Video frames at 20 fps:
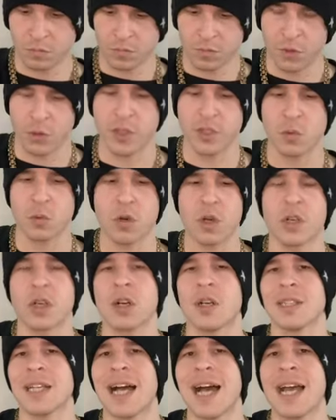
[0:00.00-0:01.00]
there is a word
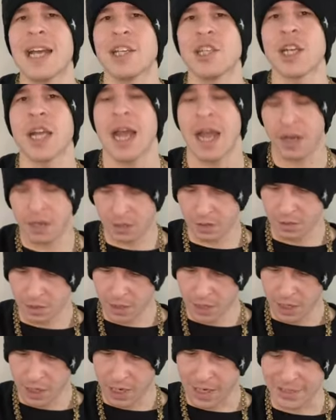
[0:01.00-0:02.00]
called hijack.
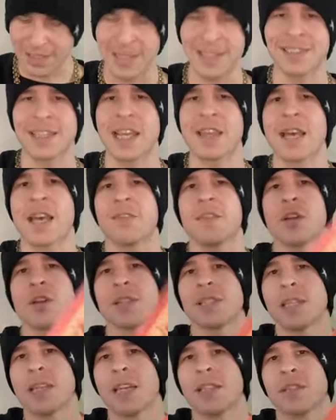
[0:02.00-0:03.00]
And as I say that,
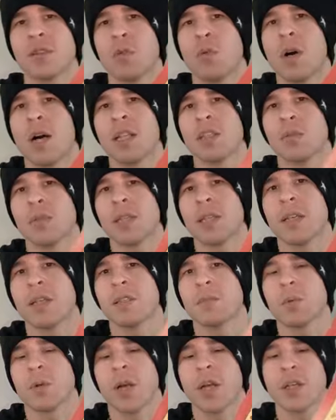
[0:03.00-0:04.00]
there's the Ace of Wands with the
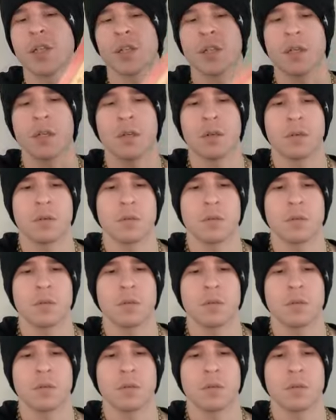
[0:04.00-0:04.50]
inspiration.